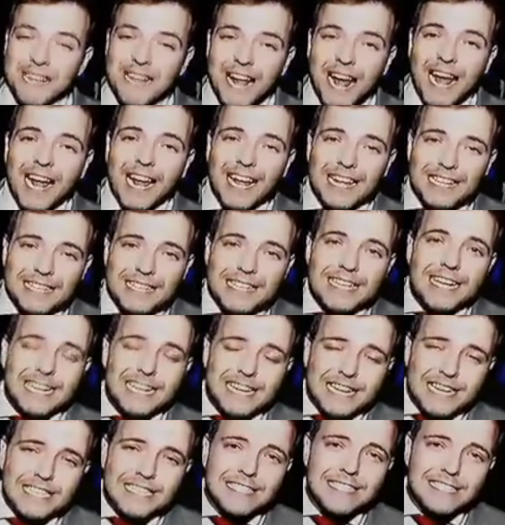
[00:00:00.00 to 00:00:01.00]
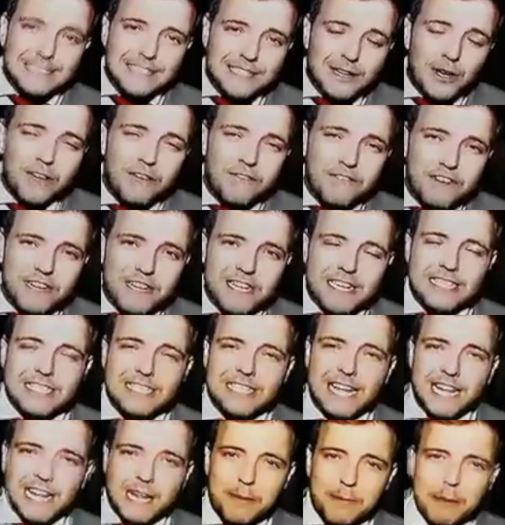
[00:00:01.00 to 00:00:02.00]
But I can at least
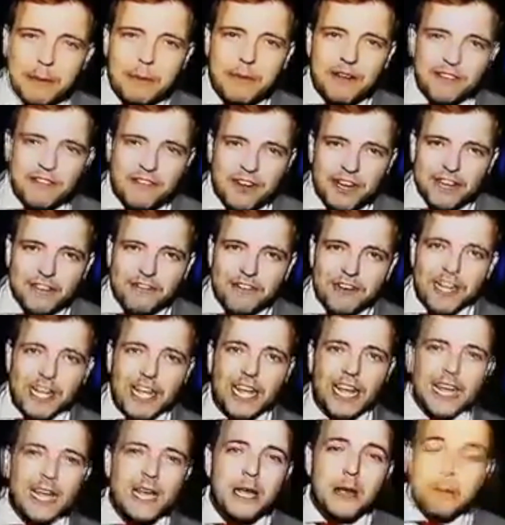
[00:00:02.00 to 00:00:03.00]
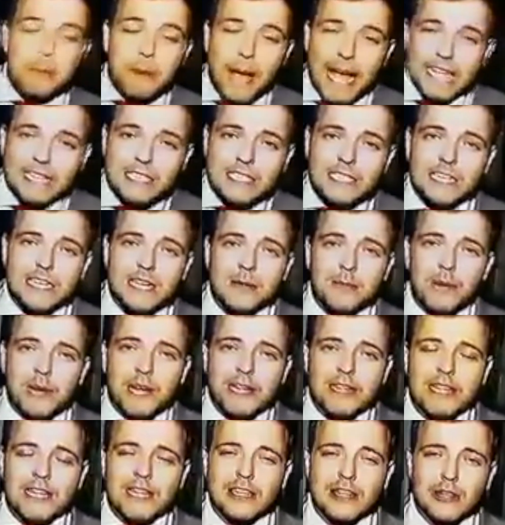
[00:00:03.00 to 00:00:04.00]
confidently say that people are very, very passionate
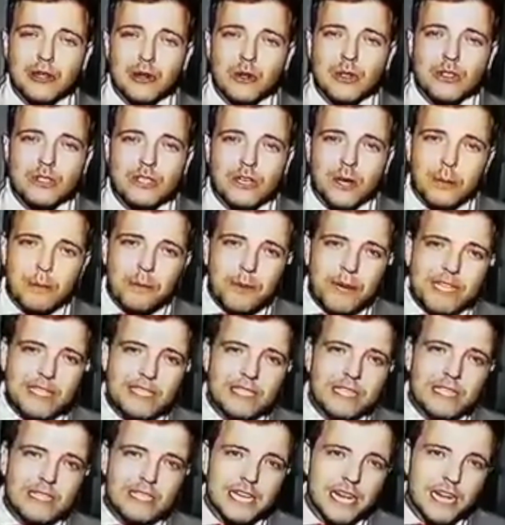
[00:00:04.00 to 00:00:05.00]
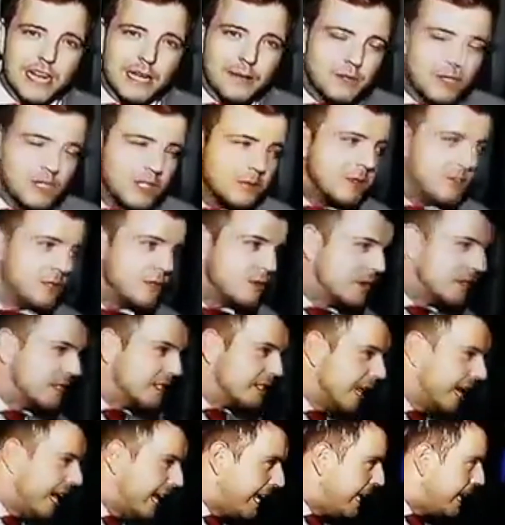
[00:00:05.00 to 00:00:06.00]
about their thoughts on President Jacob Zuma's
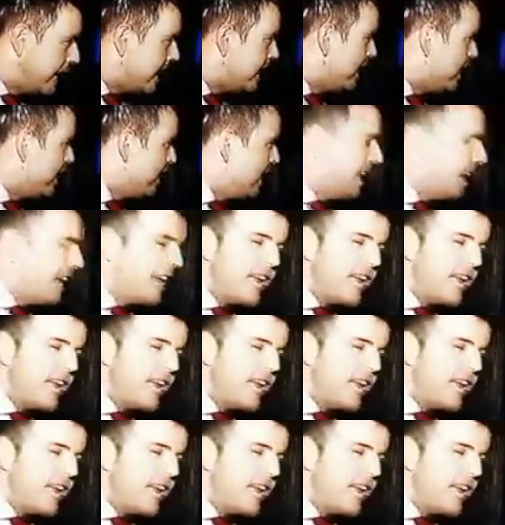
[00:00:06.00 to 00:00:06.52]
resigning.